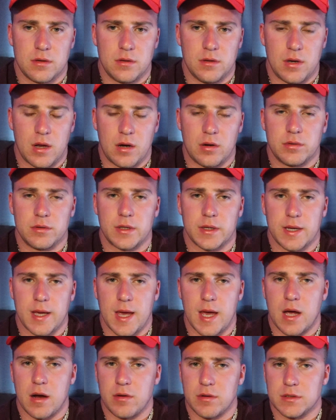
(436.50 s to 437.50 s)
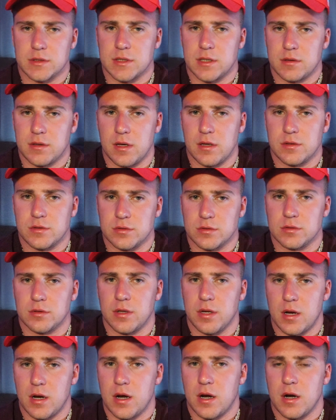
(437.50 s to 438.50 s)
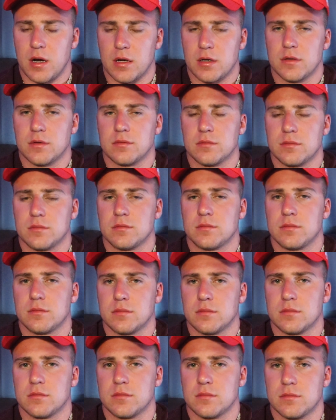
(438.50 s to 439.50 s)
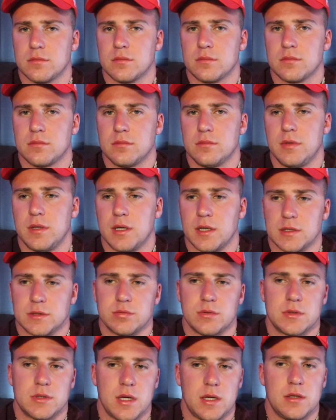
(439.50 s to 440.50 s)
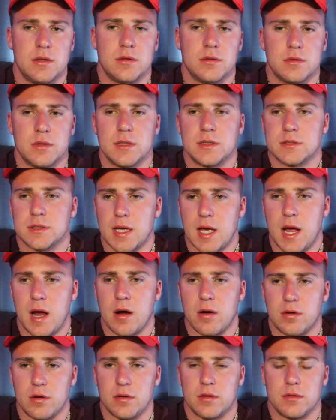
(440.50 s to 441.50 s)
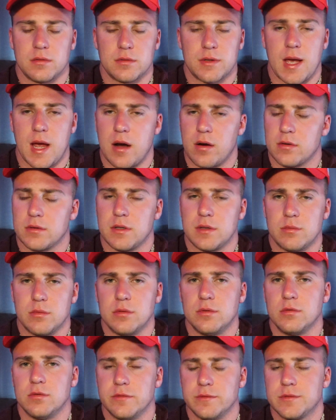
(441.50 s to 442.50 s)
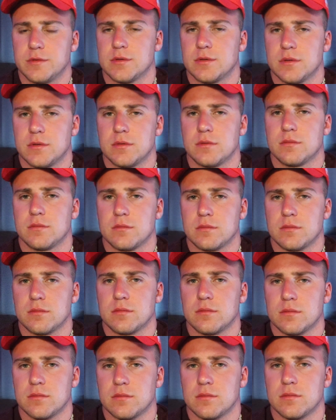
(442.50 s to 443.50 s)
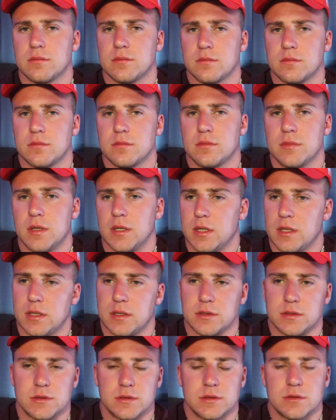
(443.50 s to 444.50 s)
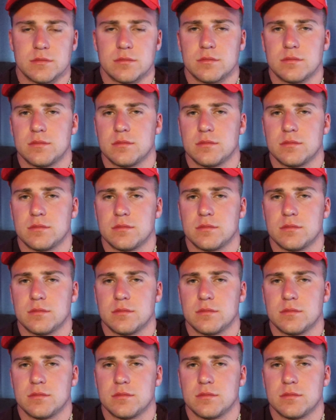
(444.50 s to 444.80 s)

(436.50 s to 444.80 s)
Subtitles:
knowing the cowards that they truly are. Because what they do, it is cowardly moves. It is.